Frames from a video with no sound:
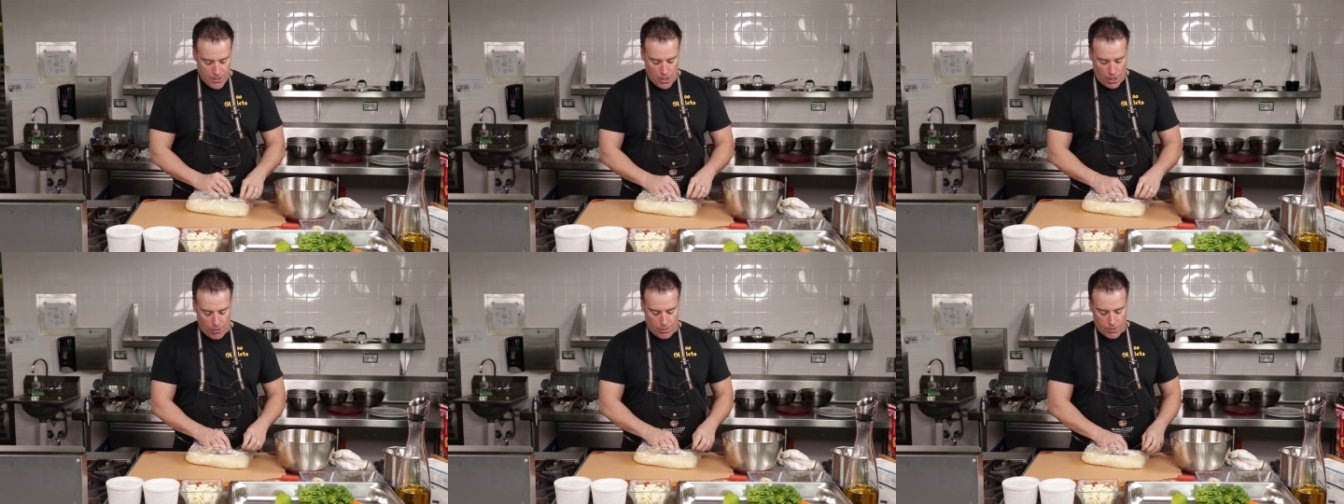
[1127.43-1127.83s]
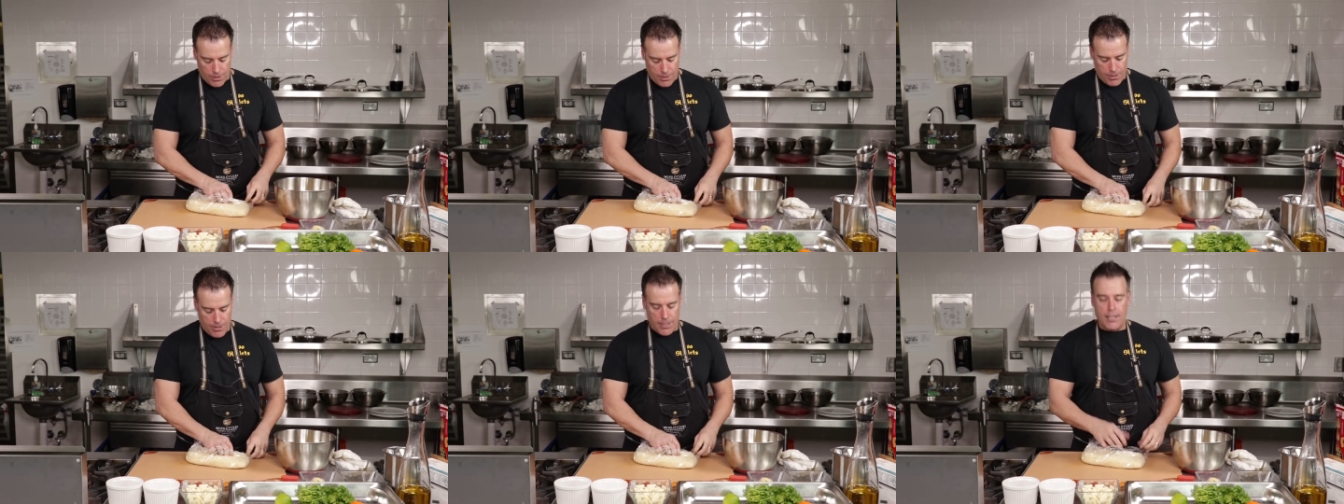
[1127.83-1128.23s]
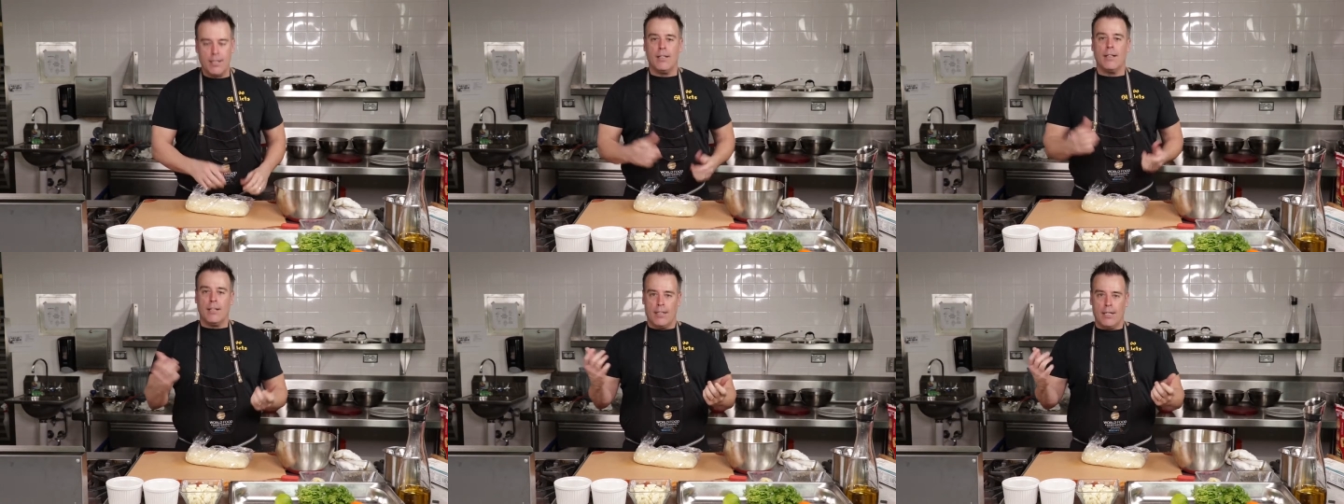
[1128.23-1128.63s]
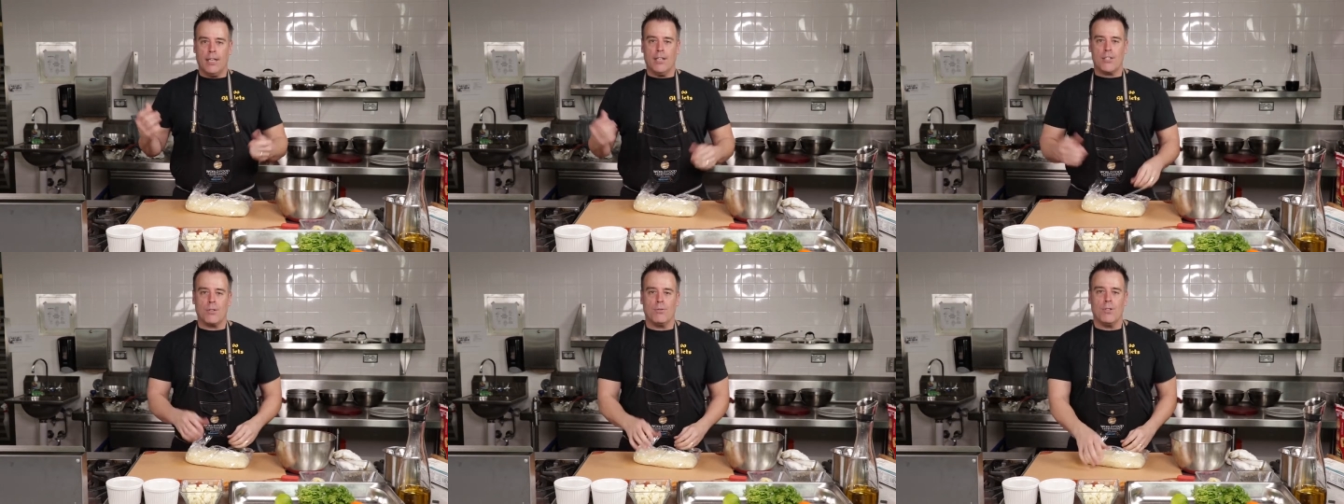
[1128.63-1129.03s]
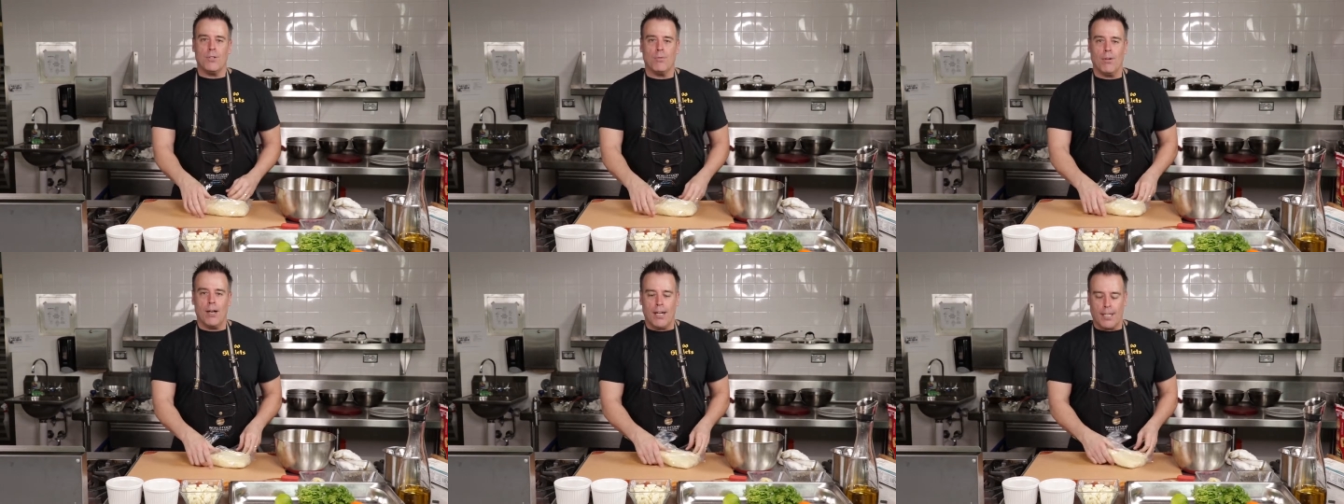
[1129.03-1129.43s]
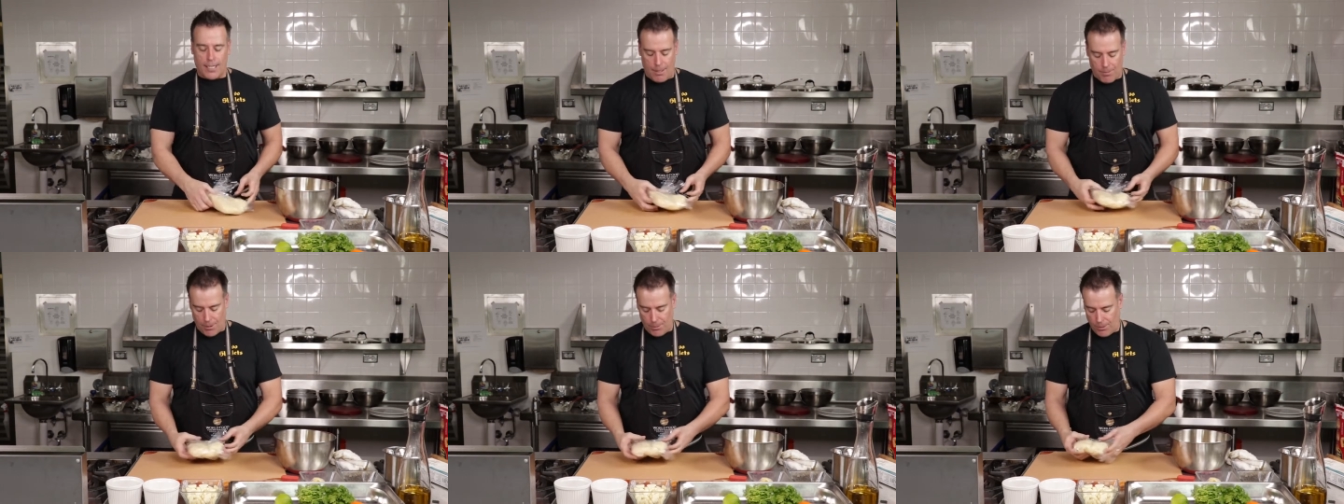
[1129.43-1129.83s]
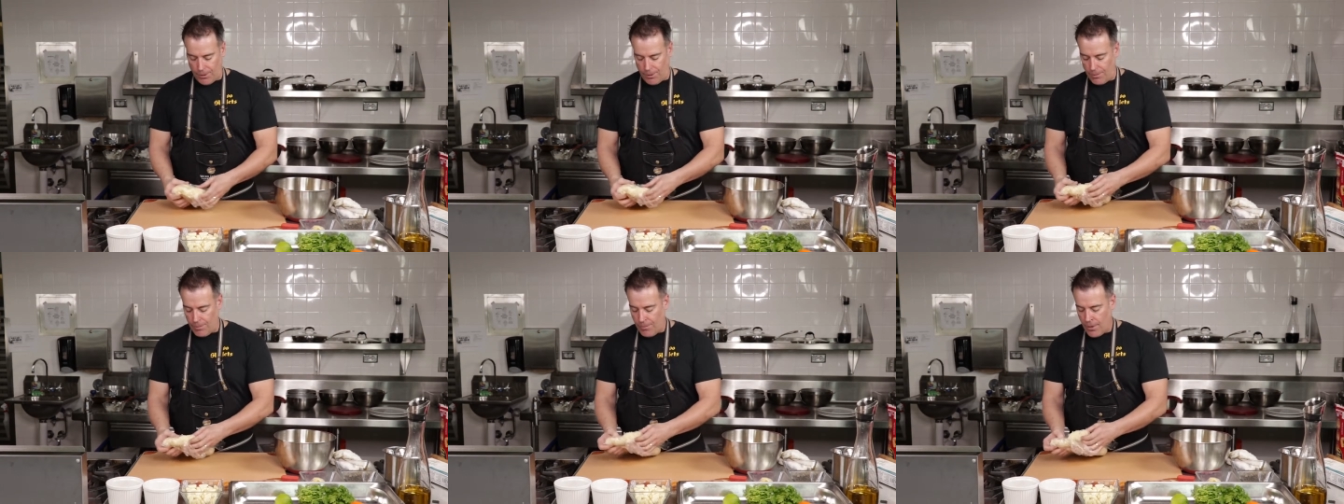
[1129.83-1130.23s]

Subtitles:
So, hence the reason why I came up with it.